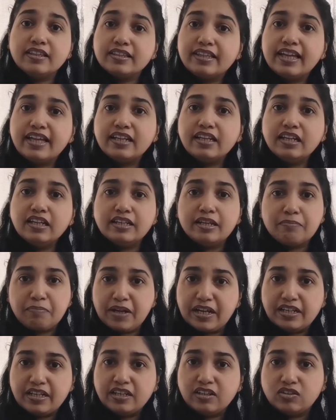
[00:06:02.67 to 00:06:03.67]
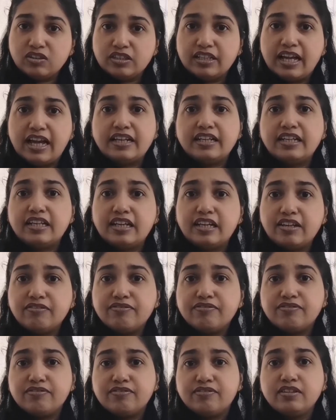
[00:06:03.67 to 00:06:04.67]
Then depending on that,
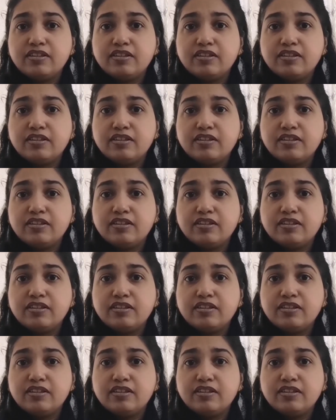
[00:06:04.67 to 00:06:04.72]
if